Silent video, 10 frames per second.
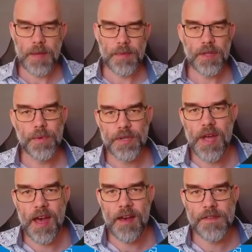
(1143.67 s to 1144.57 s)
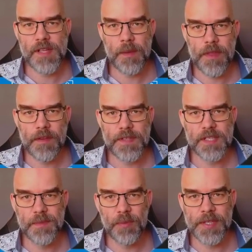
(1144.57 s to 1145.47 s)
you want to have something
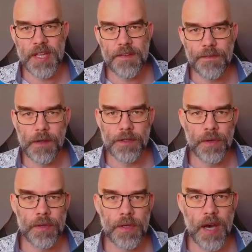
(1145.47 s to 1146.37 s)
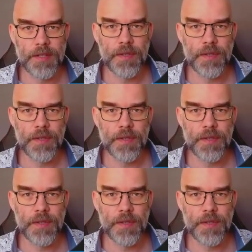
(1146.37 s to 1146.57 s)
visible by default or not,